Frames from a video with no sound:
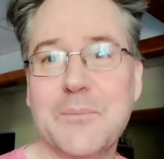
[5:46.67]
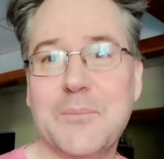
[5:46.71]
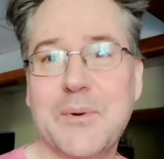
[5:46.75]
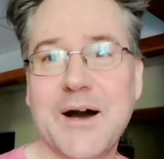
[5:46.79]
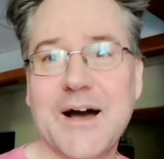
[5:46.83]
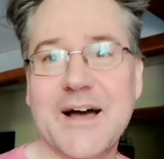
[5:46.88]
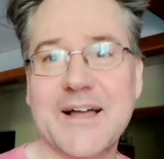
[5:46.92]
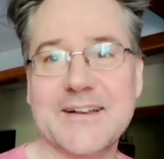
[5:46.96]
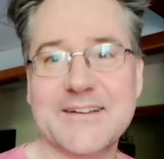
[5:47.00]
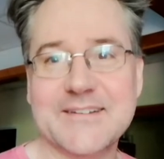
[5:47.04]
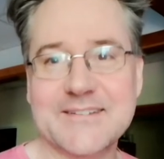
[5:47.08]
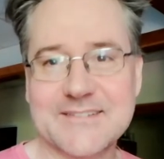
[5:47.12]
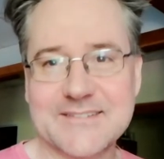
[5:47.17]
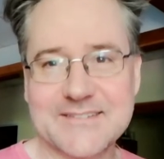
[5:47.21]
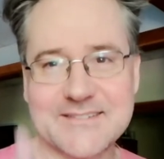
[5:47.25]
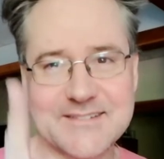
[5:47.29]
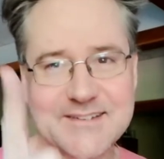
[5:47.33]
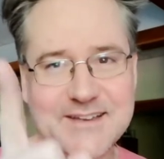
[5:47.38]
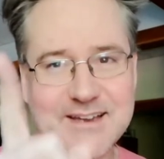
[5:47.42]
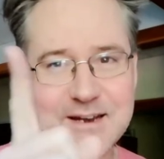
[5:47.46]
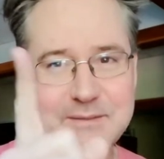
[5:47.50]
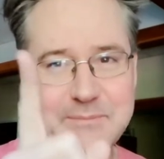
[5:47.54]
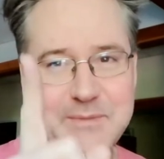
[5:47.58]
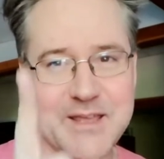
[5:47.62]
But
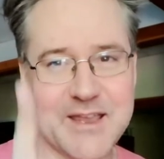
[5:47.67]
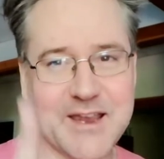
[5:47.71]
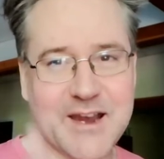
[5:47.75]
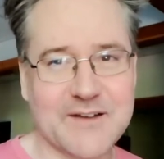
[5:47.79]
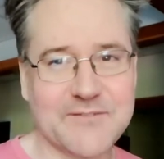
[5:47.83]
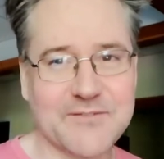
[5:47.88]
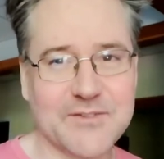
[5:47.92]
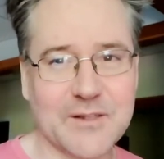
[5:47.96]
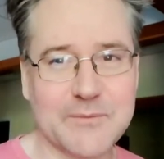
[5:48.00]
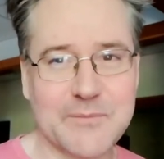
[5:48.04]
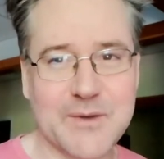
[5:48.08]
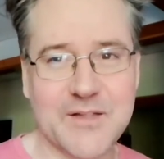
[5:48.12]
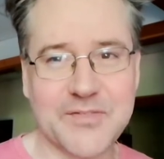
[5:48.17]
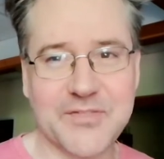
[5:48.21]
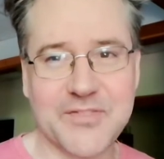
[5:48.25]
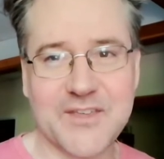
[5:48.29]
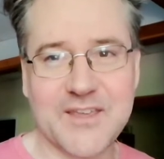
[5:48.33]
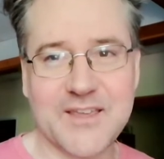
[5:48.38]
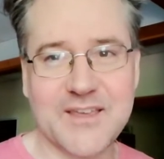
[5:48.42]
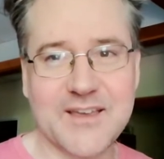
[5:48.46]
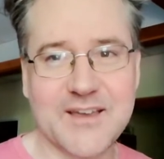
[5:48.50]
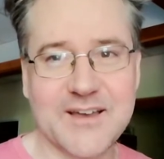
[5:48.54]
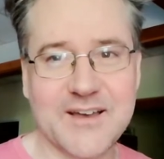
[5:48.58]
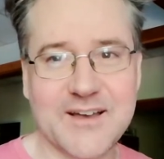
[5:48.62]
gotta be careful about
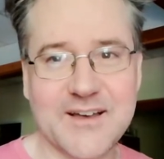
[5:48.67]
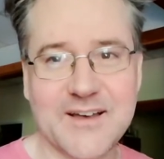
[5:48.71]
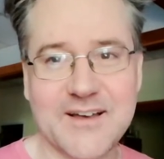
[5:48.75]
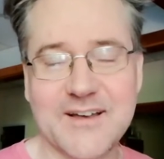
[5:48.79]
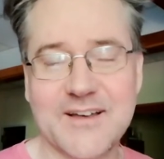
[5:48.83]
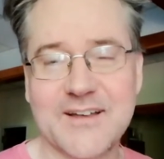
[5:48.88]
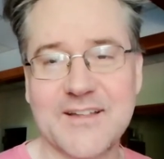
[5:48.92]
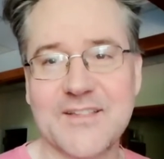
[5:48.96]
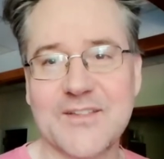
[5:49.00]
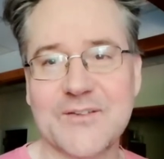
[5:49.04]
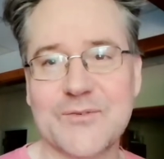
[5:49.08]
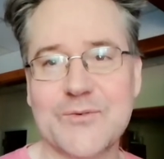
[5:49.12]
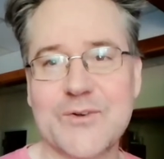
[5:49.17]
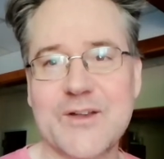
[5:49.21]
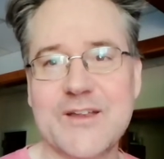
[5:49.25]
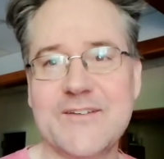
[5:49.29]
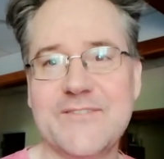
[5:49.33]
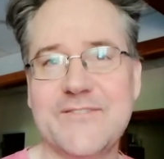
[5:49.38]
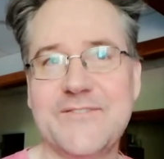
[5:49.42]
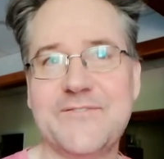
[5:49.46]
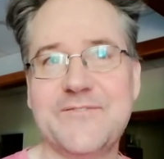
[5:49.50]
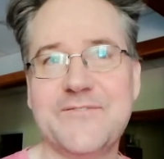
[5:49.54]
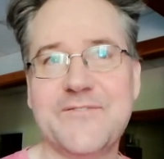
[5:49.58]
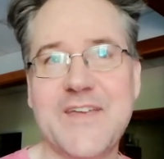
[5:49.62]
the
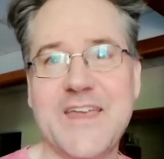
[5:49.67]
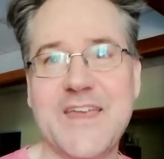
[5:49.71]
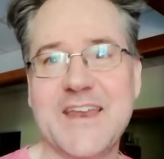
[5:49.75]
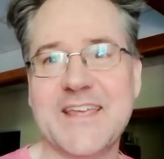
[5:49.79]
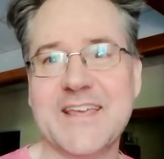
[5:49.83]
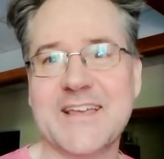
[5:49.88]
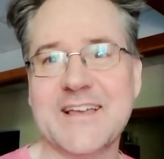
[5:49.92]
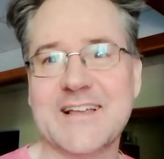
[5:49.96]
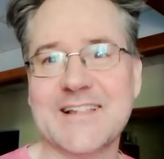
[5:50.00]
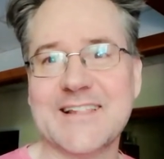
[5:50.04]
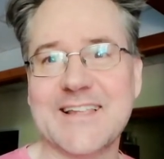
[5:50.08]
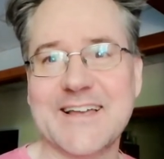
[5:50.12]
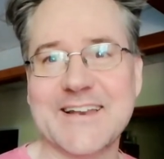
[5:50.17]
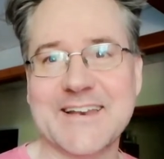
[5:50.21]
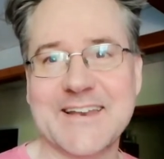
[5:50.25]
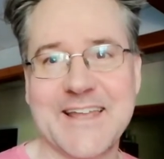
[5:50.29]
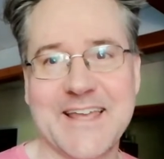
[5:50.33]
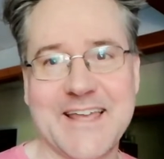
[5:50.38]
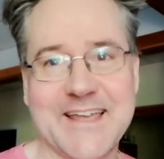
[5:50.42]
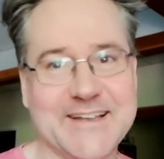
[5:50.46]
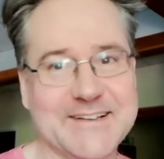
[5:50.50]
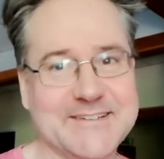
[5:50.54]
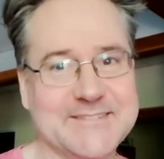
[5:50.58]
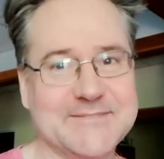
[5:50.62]
refeeding
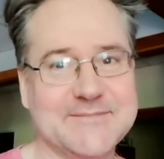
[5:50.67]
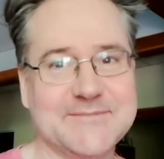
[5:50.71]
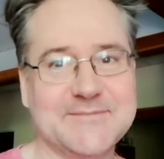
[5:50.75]
gluttony.